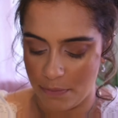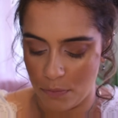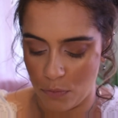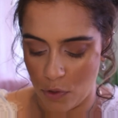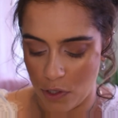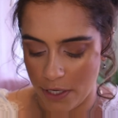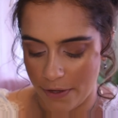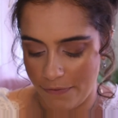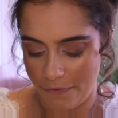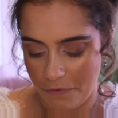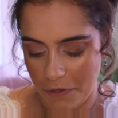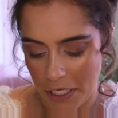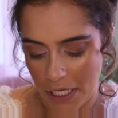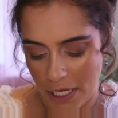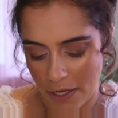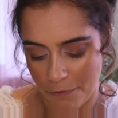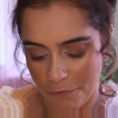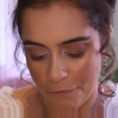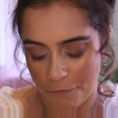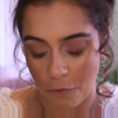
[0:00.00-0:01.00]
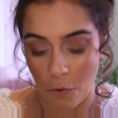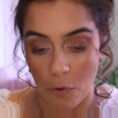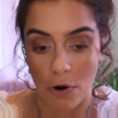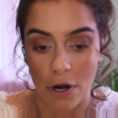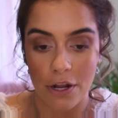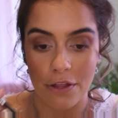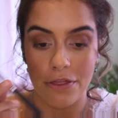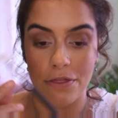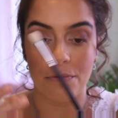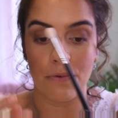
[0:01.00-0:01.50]
Morphe
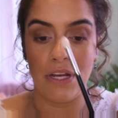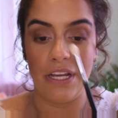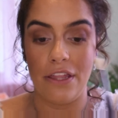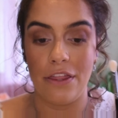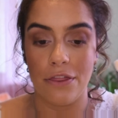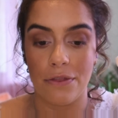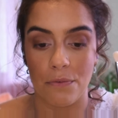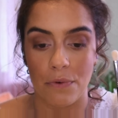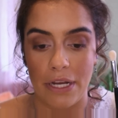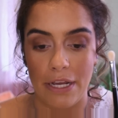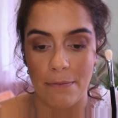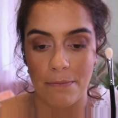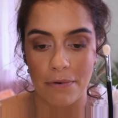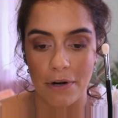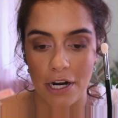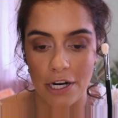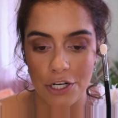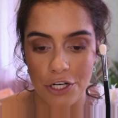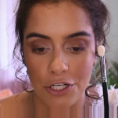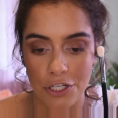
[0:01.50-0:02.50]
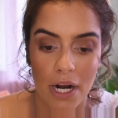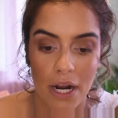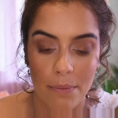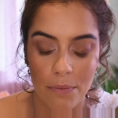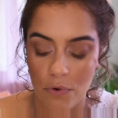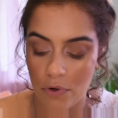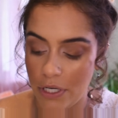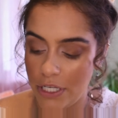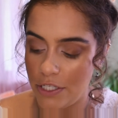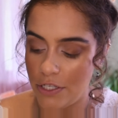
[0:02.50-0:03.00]
433 brush. What
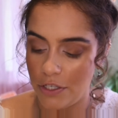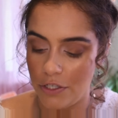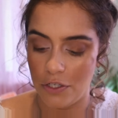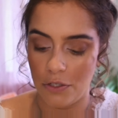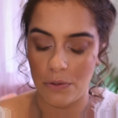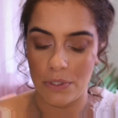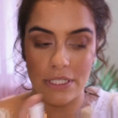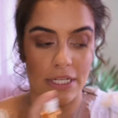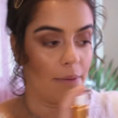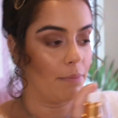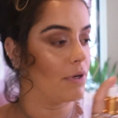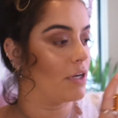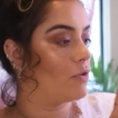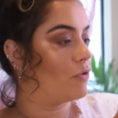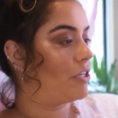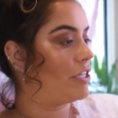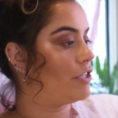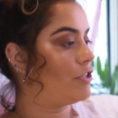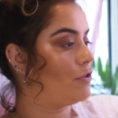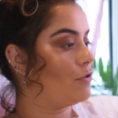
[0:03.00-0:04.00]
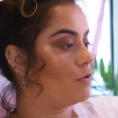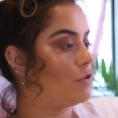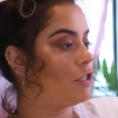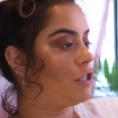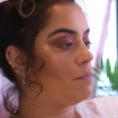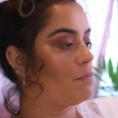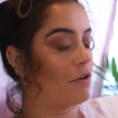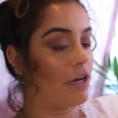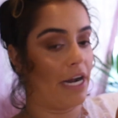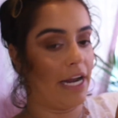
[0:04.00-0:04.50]
I'm going to do is I'm going to
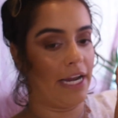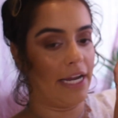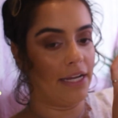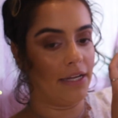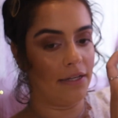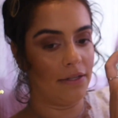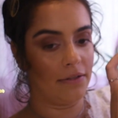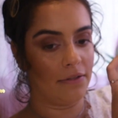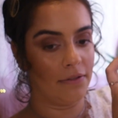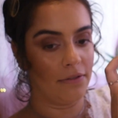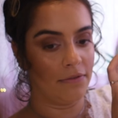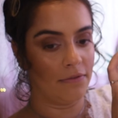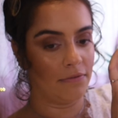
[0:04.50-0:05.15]
spray it.